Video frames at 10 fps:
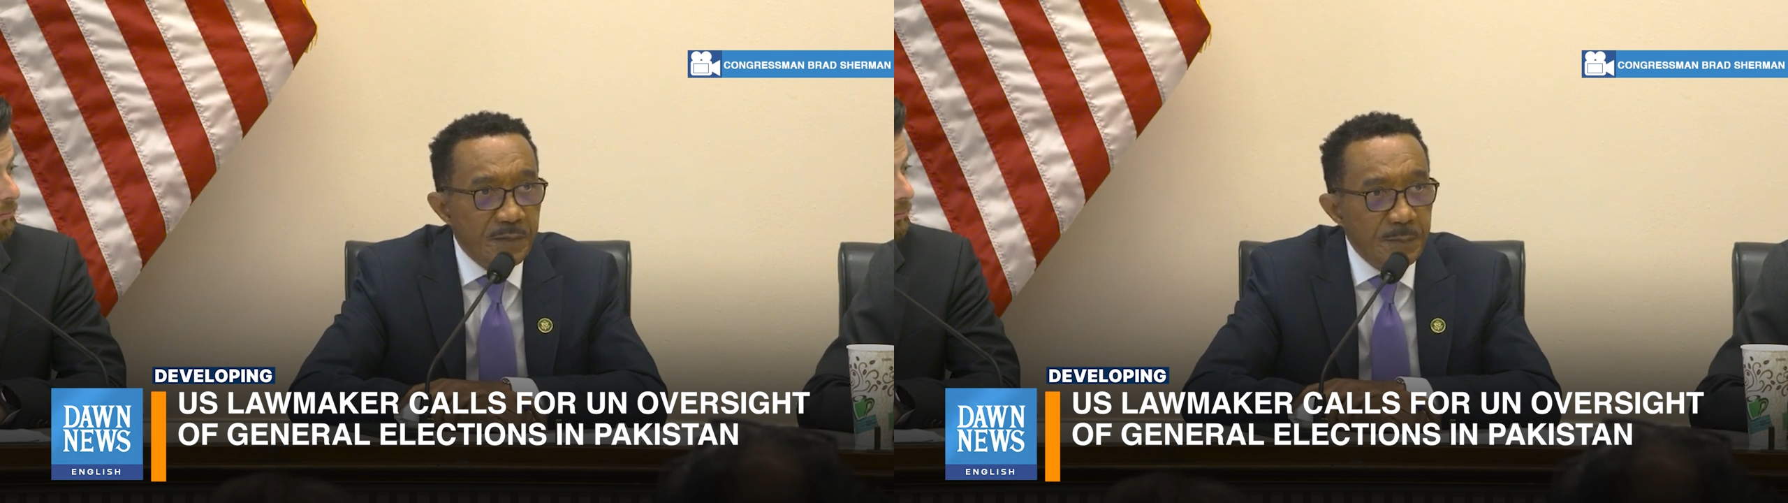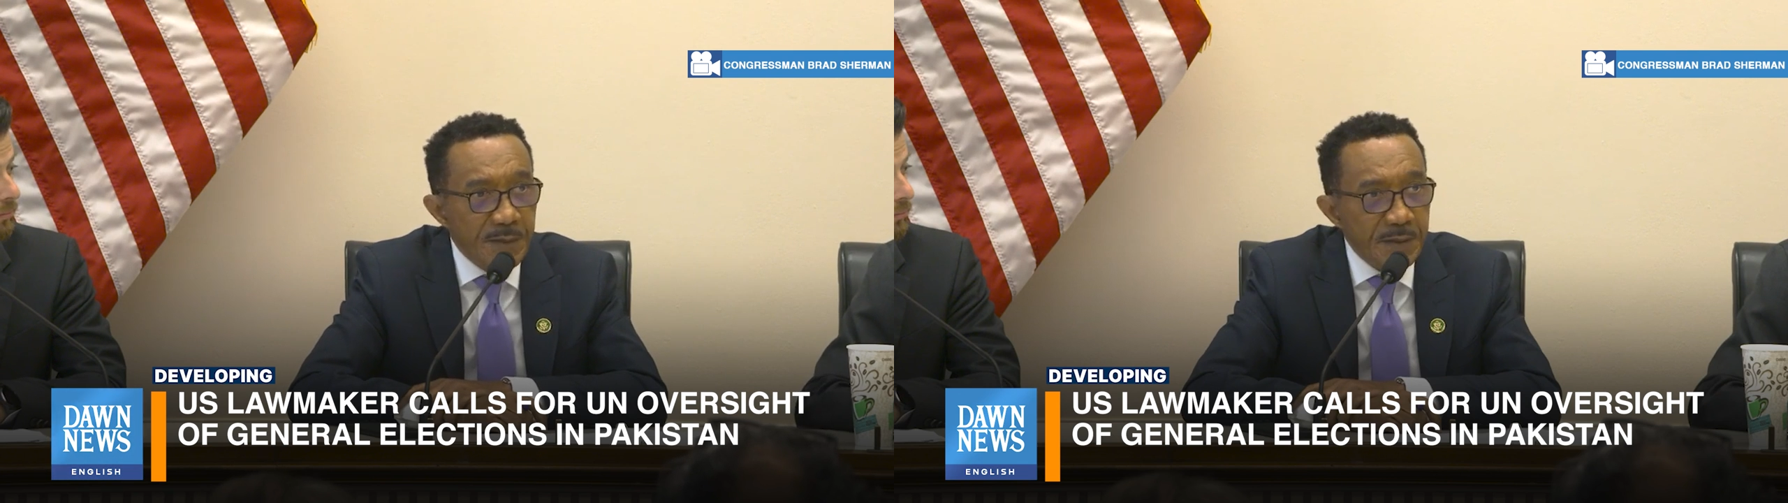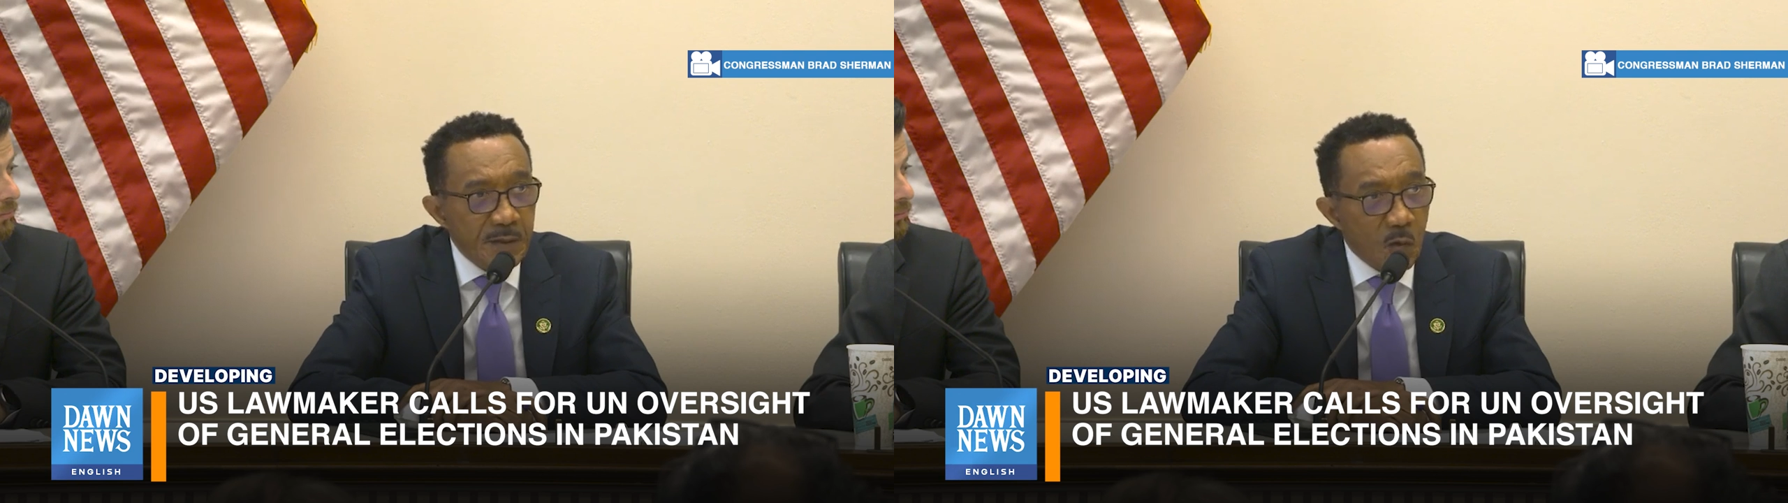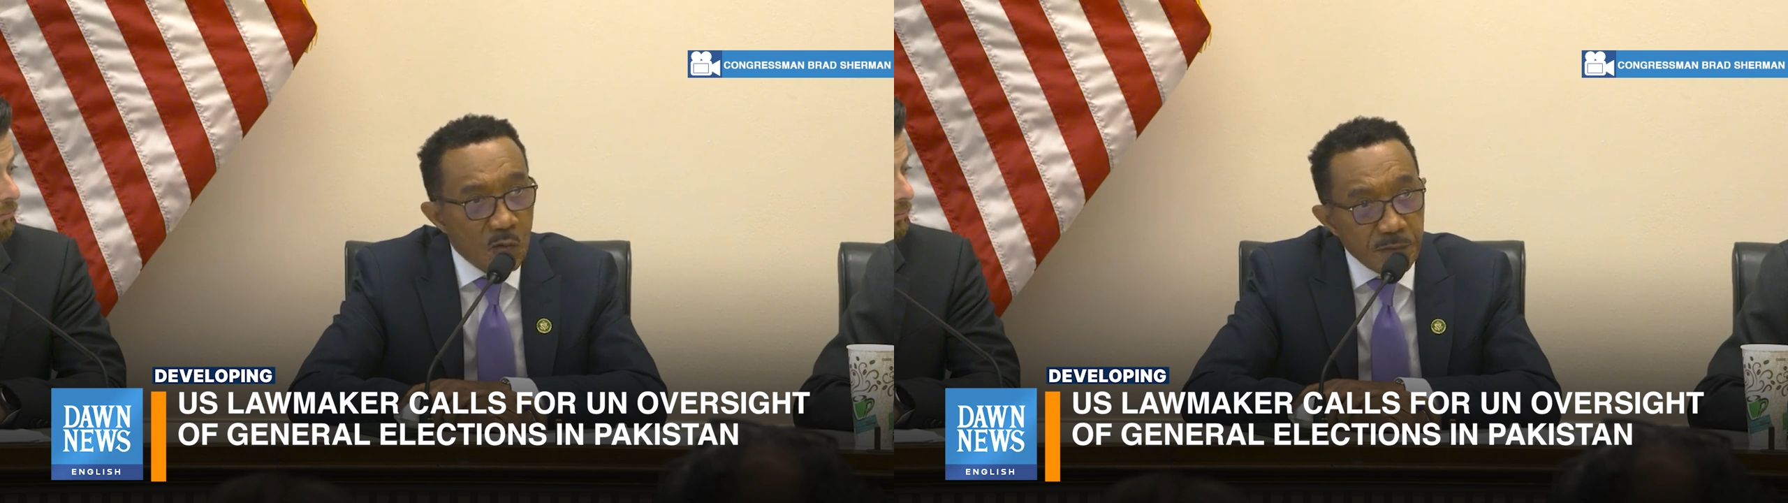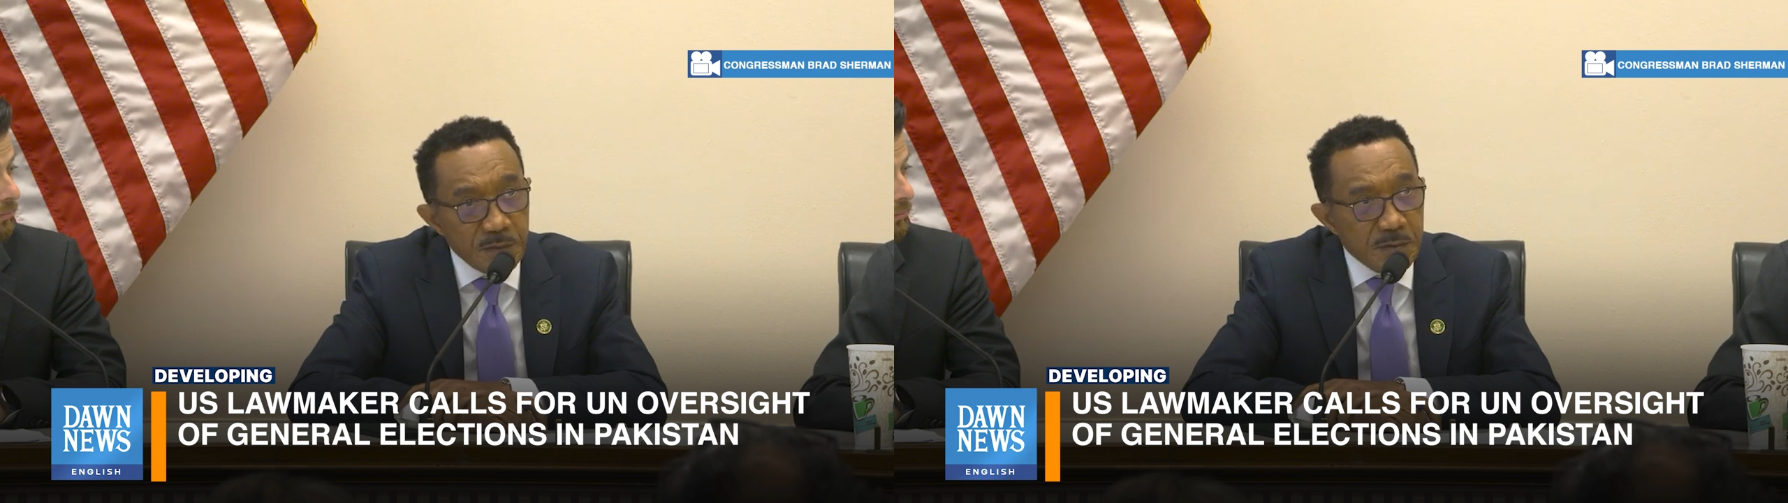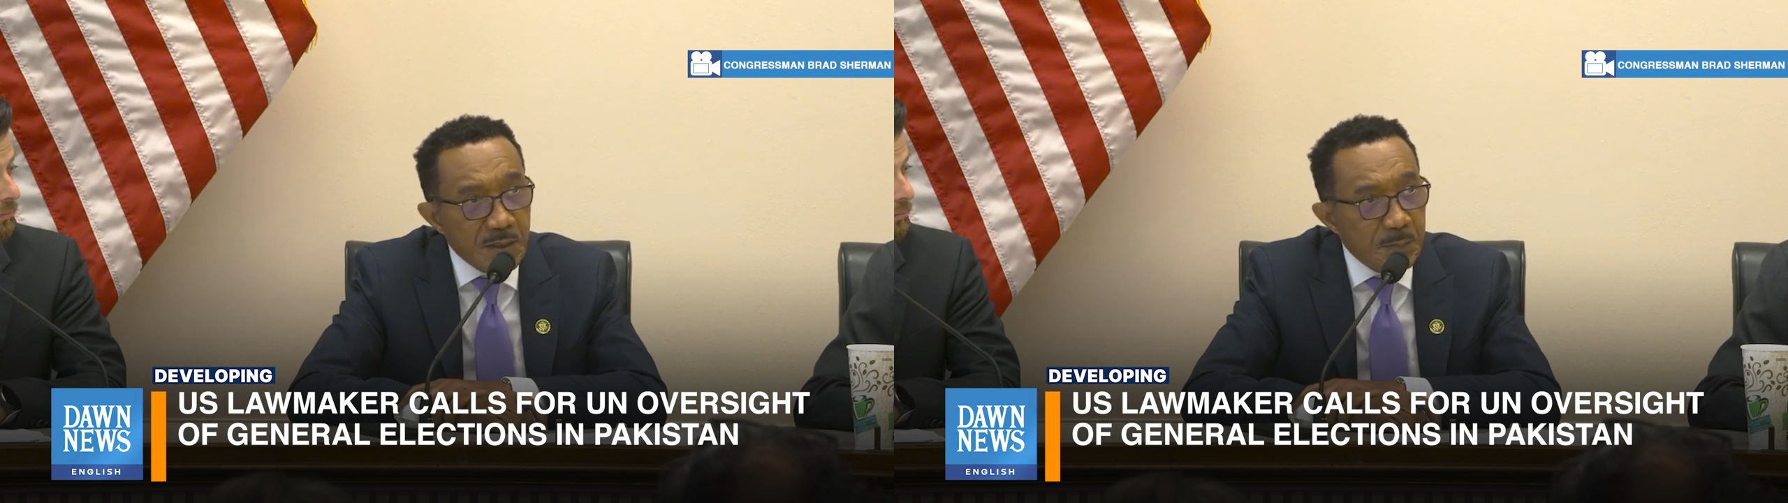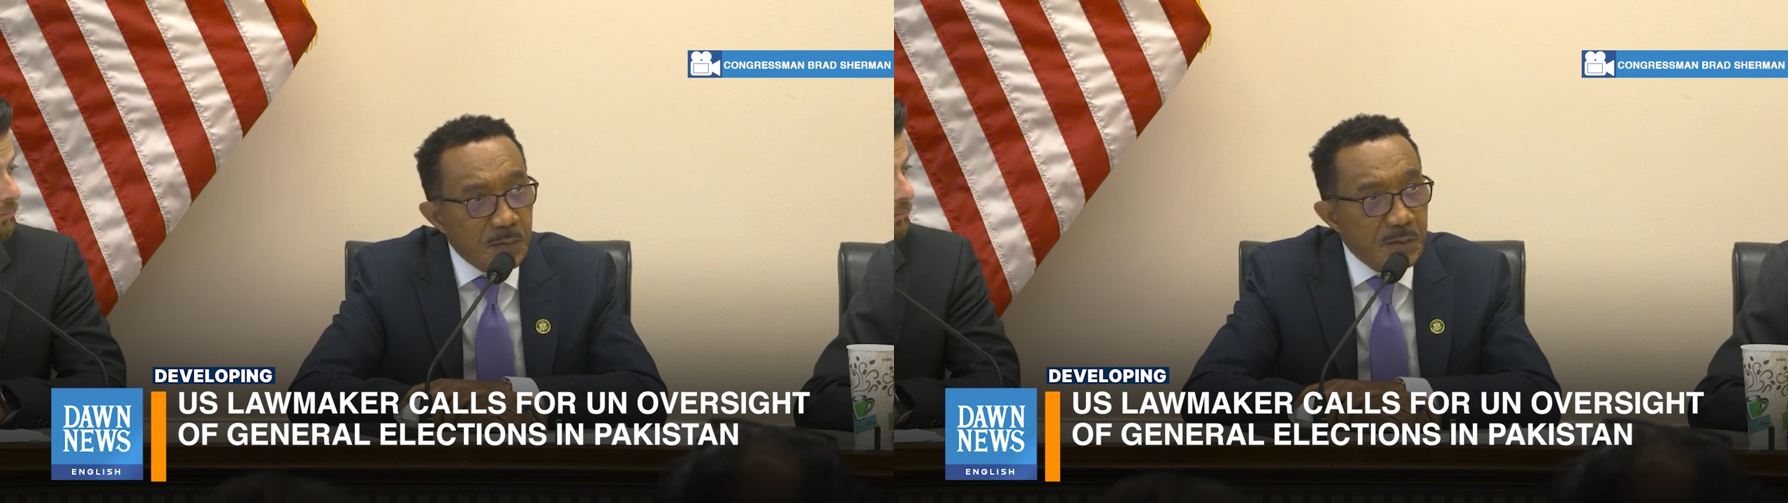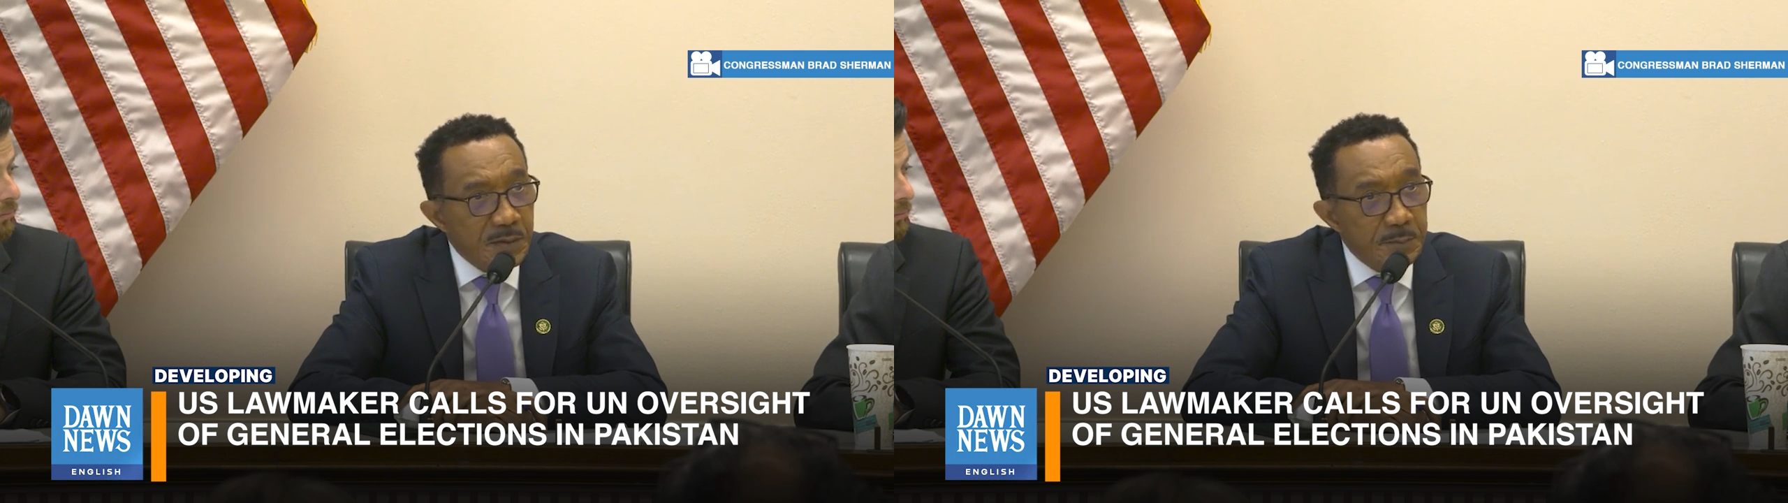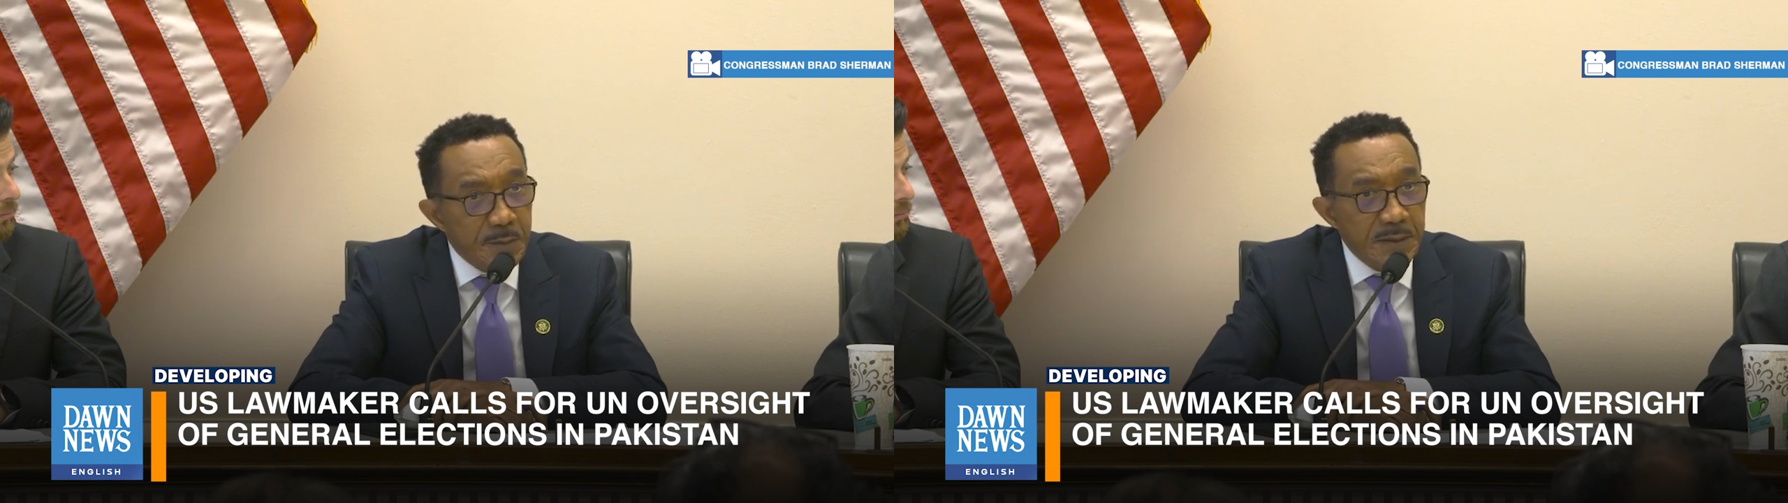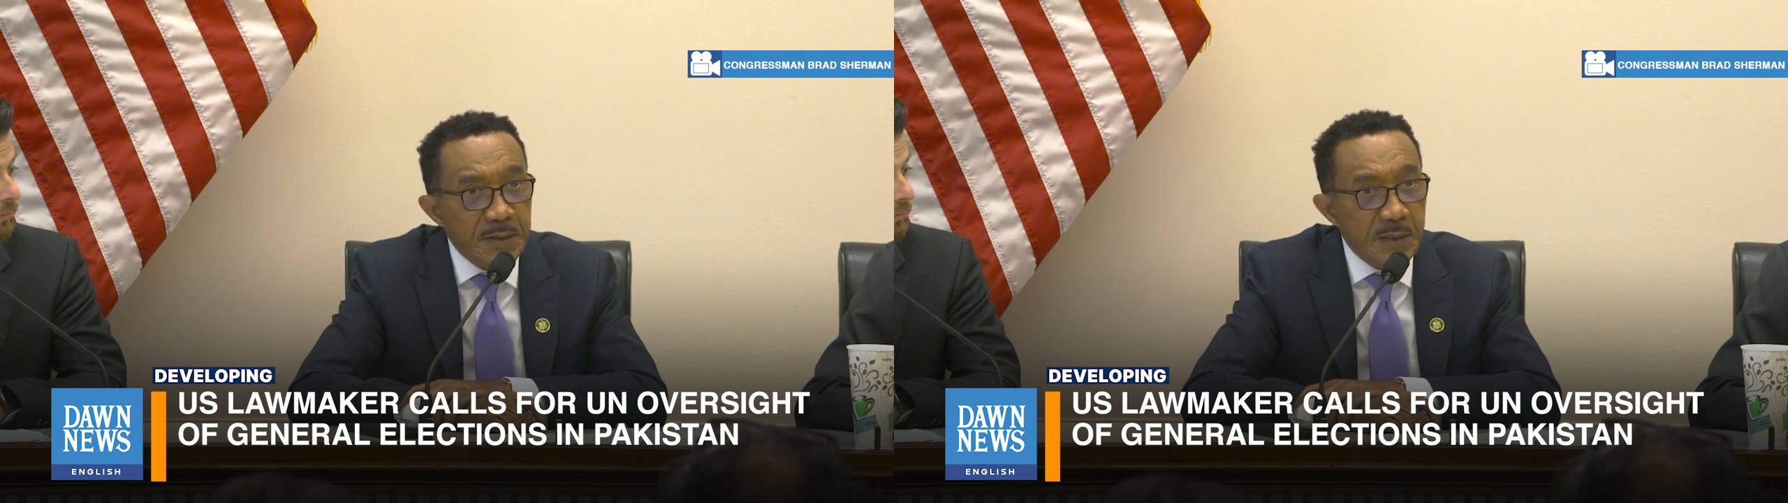the money over the table and the
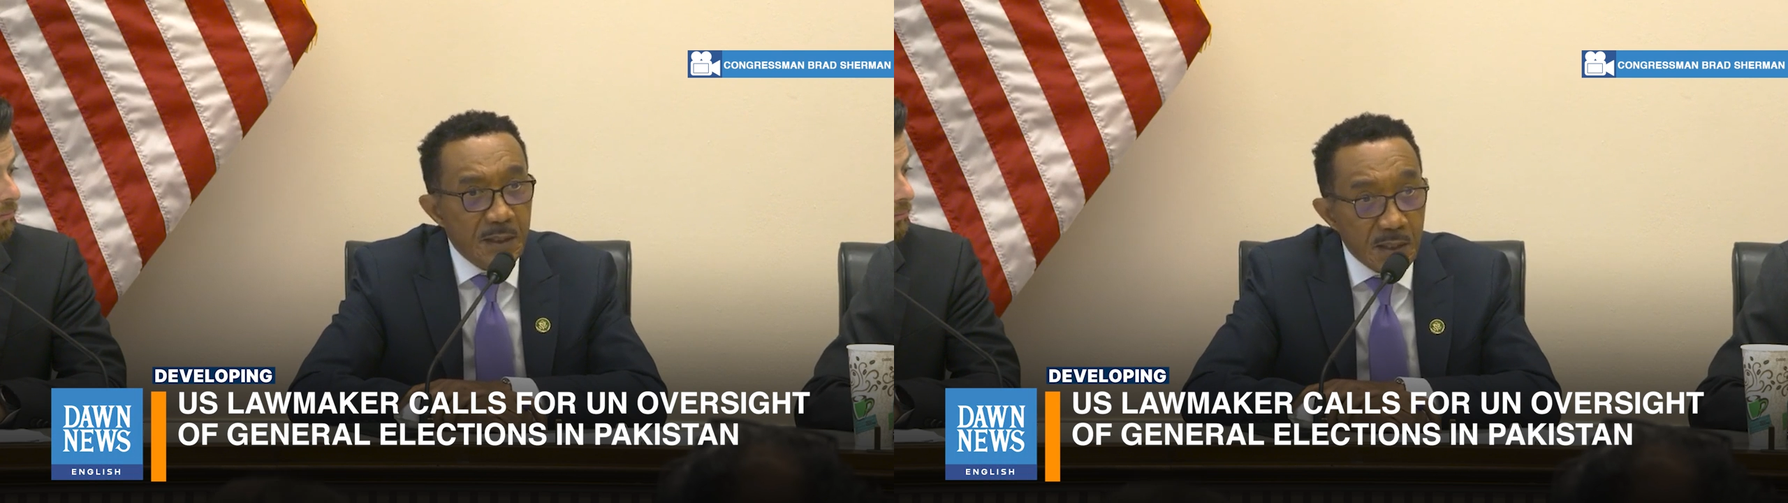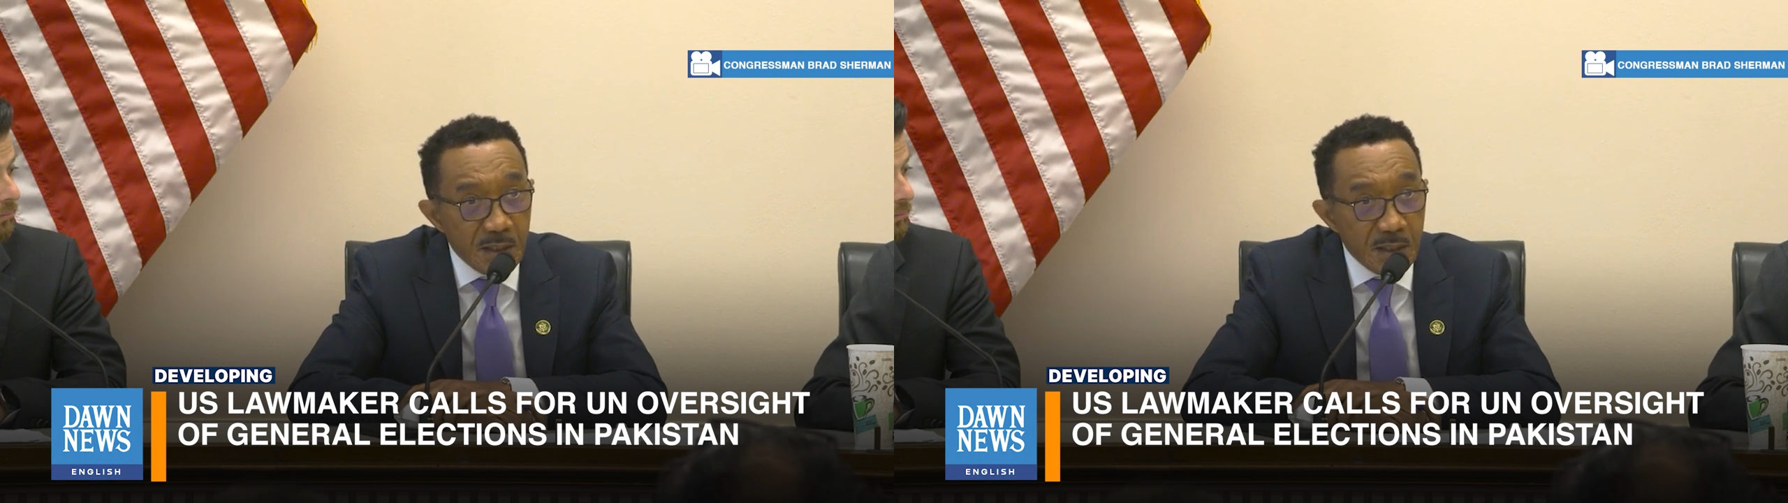money